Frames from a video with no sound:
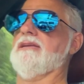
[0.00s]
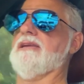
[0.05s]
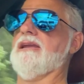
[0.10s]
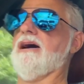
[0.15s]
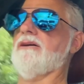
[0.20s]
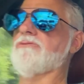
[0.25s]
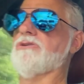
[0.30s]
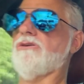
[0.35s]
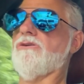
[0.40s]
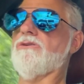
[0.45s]

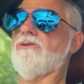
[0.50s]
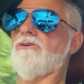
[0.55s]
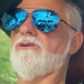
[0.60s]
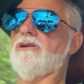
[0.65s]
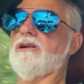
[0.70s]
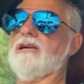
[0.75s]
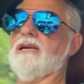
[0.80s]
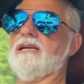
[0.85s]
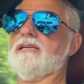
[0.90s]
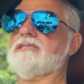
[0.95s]
now we're going
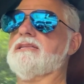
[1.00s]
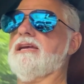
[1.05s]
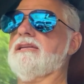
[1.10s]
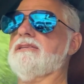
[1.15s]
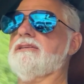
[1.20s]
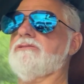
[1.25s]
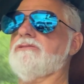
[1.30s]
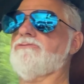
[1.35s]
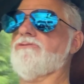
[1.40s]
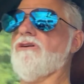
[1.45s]
on an
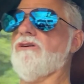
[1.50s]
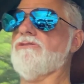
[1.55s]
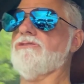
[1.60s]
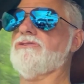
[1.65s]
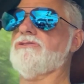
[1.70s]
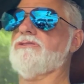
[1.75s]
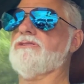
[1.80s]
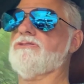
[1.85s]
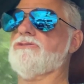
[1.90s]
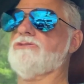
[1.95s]
extended
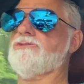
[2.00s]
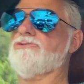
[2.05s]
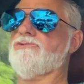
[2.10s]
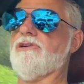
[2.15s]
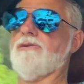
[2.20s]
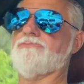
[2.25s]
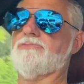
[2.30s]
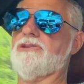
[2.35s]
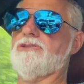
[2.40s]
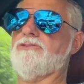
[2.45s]
road
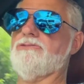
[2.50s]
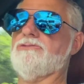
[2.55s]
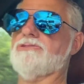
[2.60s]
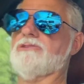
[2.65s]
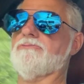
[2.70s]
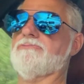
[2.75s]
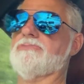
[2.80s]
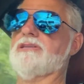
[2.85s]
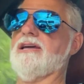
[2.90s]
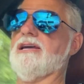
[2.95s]
trip to do
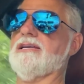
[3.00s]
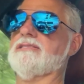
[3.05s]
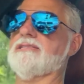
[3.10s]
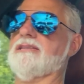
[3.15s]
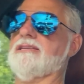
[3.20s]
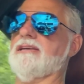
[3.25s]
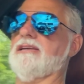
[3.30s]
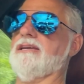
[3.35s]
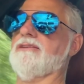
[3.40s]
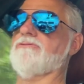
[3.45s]
some
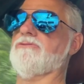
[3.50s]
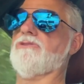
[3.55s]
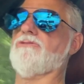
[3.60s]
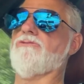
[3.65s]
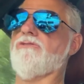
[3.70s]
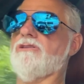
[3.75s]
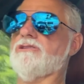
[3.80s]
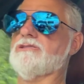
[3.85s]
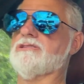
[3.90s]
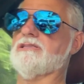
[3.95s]
testing, and we're
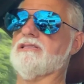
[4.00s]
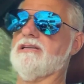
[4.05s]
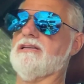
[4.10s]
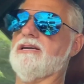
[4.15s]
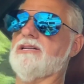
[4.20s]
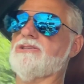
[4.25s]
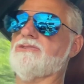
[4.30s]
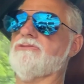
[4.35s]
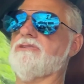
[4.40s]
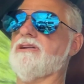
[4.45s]
crossing the
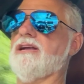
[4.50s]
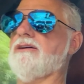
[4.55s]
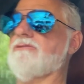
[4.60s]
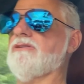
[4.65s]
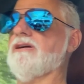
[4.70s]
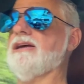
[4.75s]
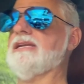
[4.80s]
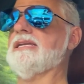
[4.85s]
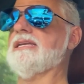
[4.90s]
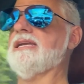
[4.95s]
country now.
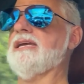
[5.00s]
We're heading